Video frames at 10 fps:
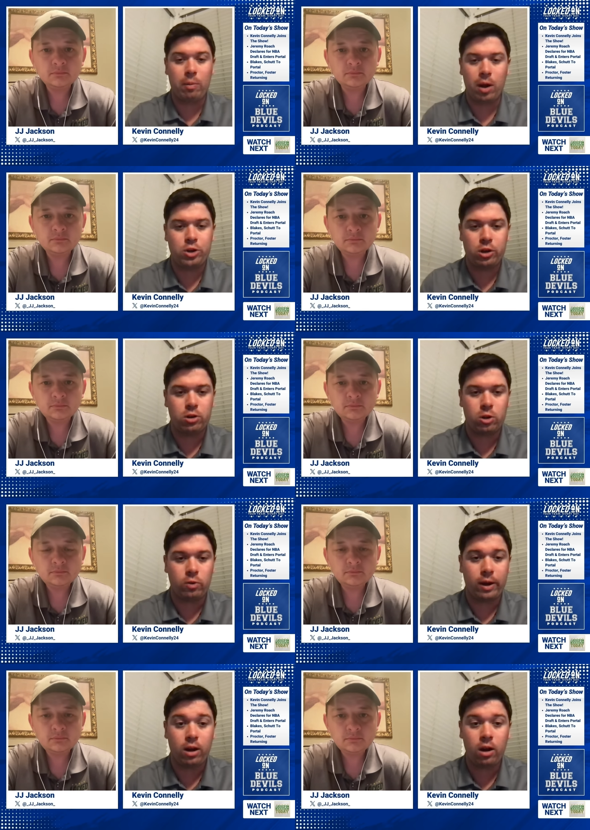Speaker 1: much under
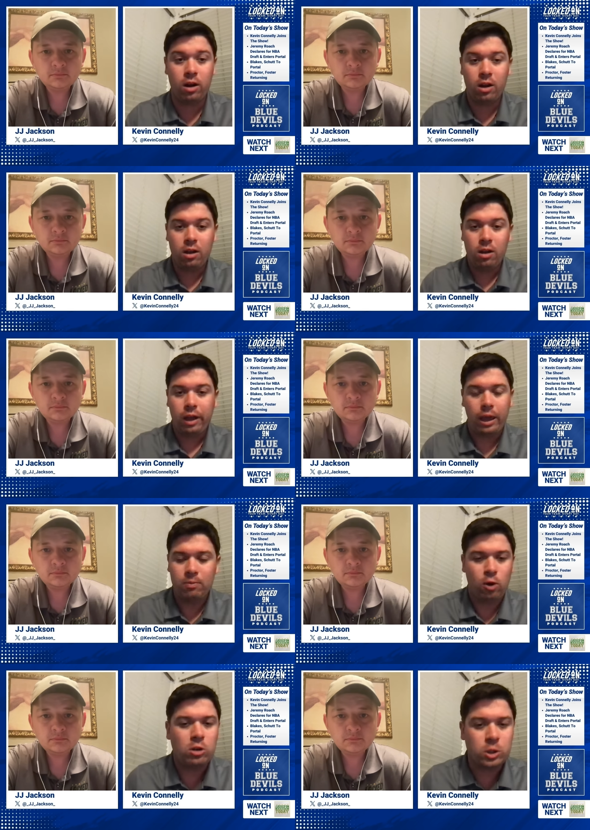the radar.
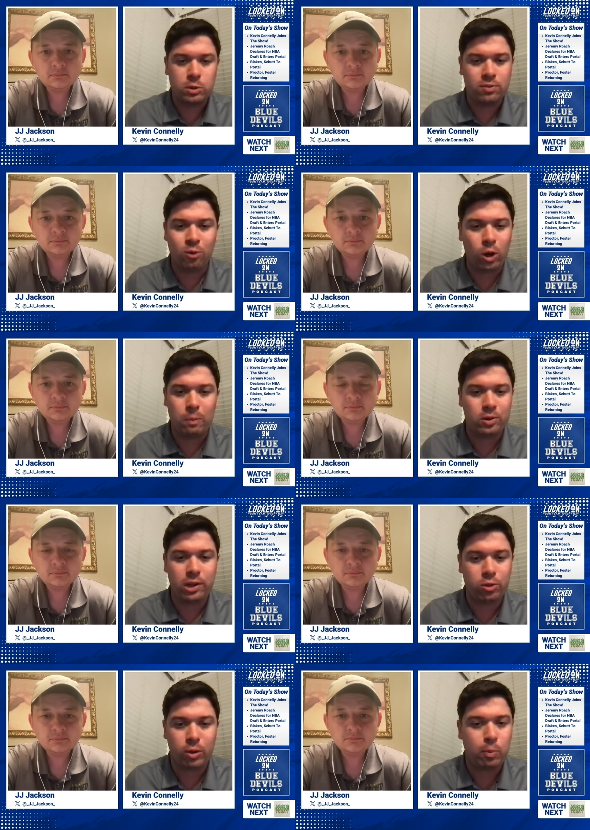Caleb Foster was a
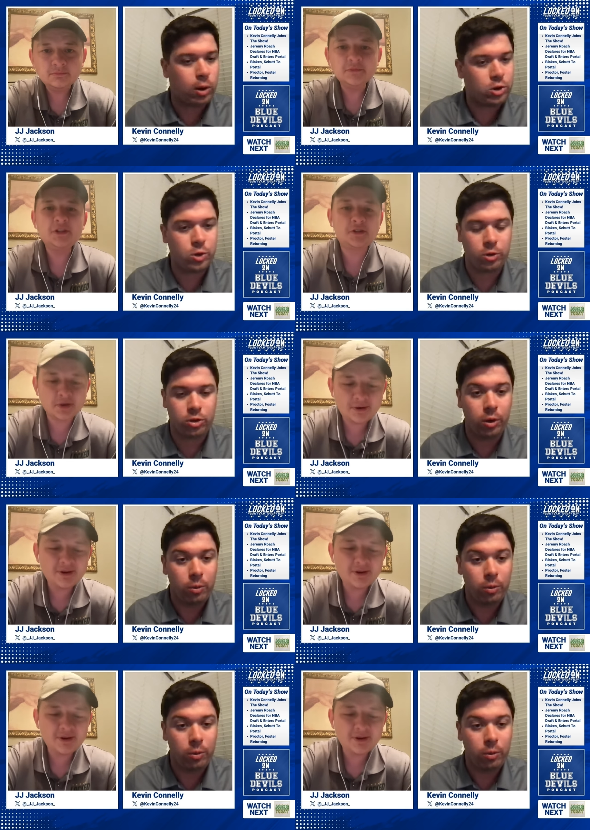40% three point shooter, too.